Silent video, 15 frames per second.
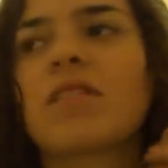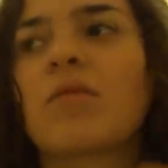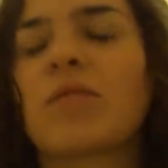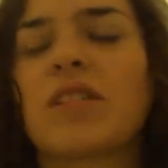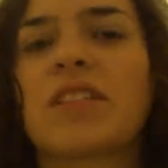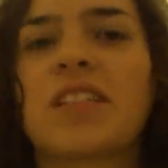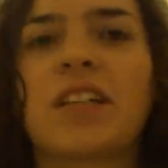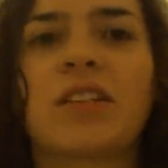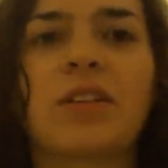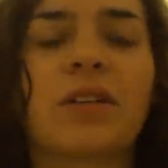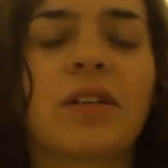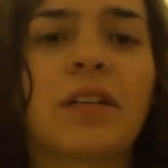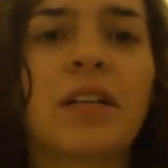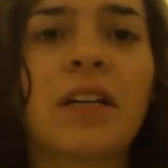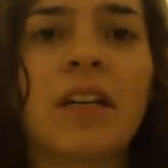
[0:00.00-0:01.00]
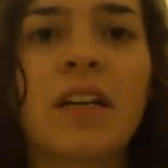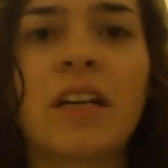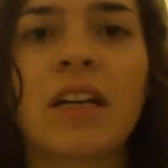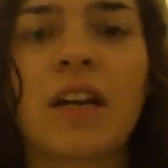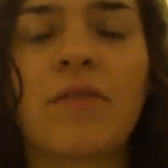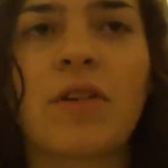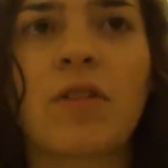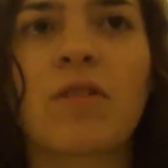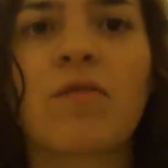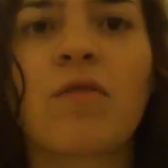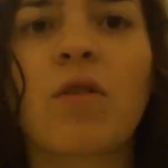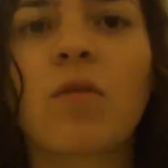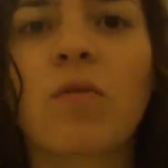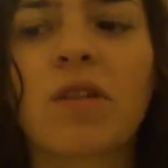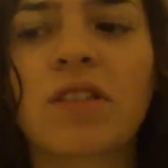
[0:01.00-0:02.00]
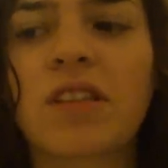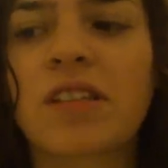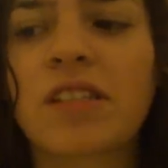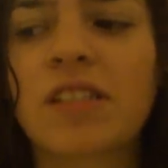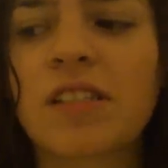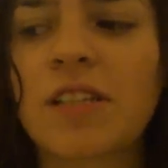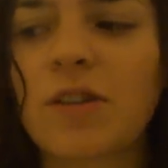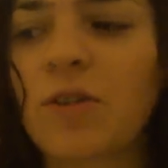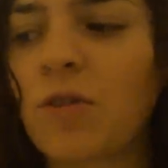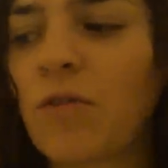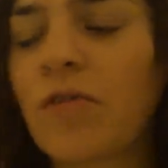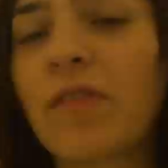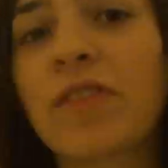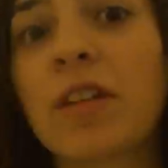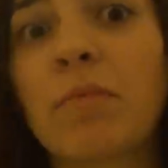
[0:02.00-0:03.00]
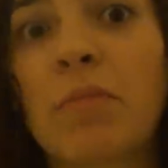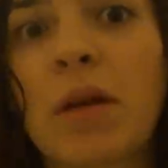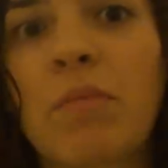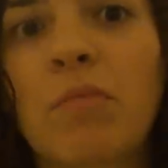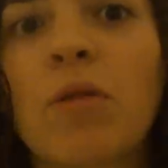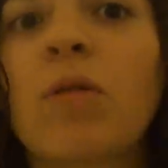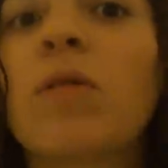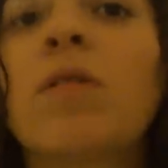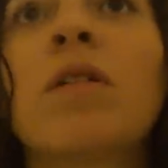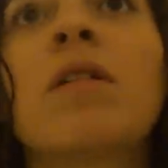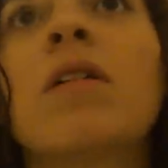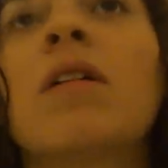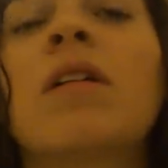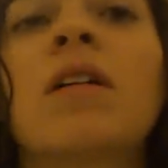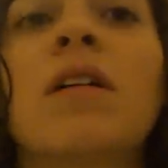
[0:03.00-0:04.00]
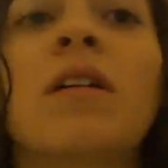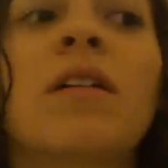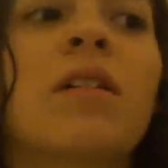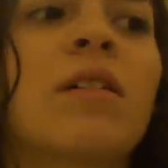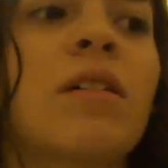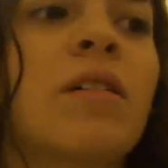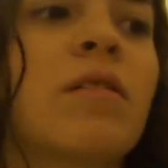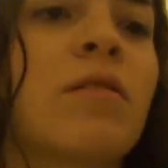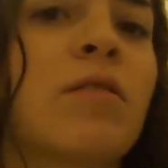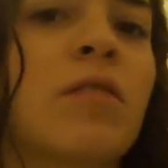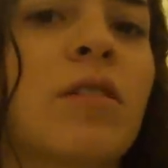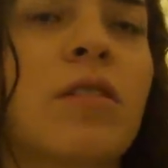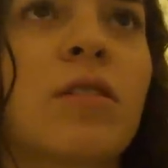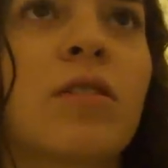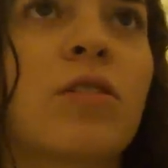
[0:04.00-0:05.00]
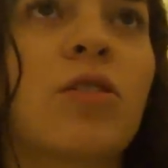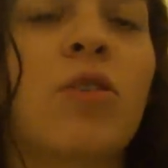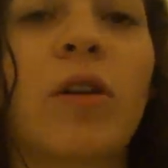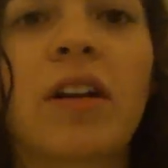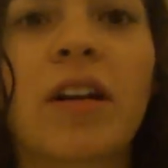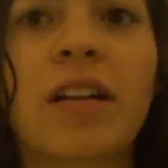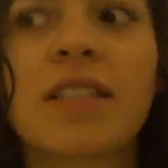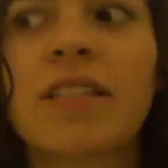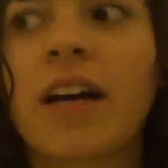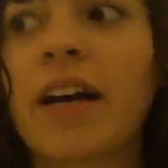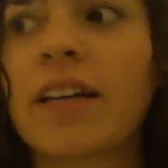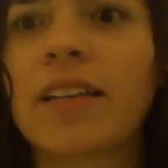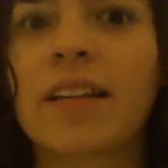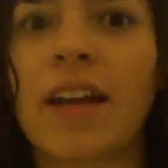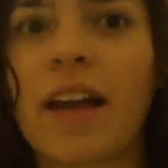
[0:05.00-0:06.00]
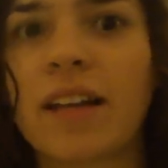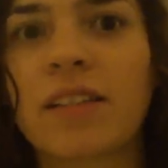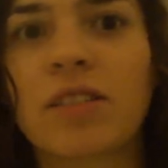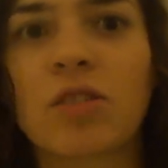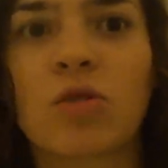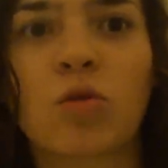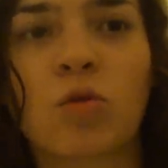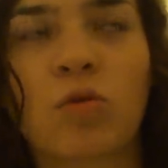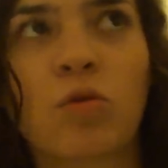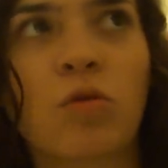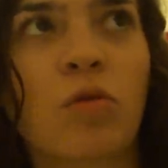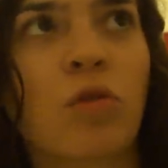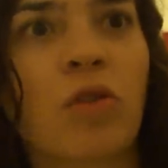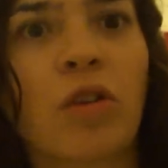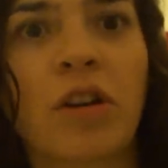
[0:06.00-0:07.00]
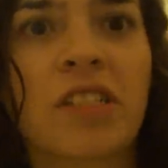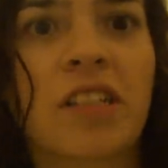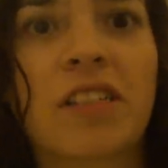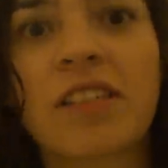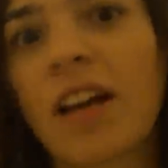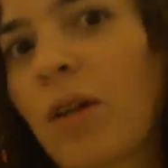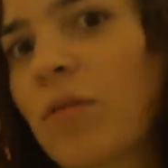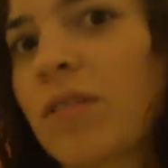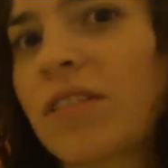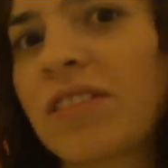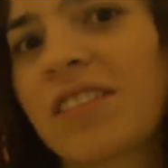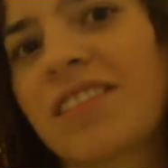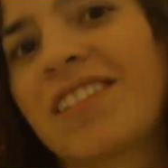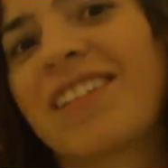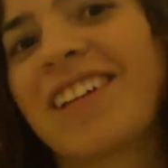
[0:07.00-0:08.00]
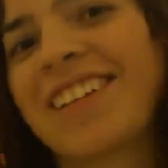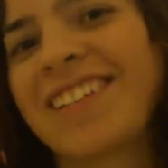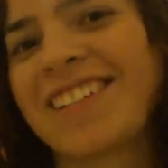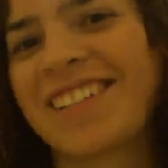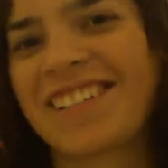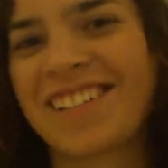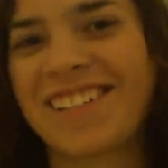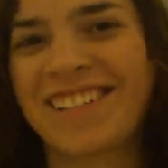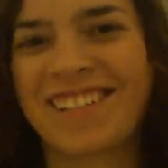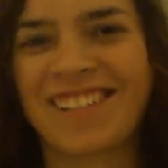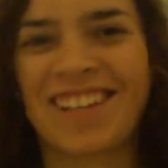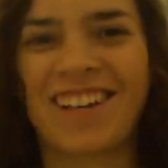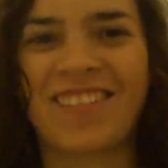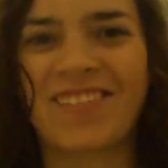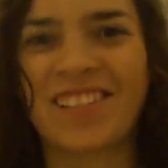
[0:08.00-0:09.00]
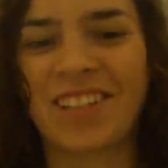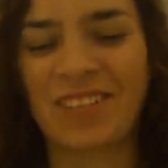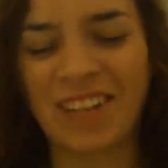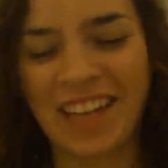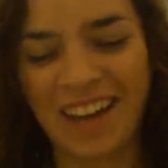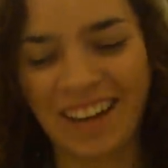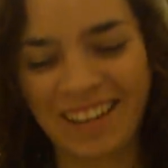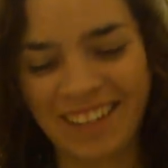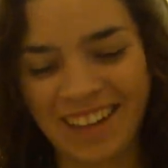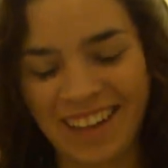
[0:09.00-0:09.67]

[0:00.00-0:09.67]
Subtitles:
when they tell you, if you don't forward this to 15 people, you're gonna die in the next 36 hours and stuff. So yeah,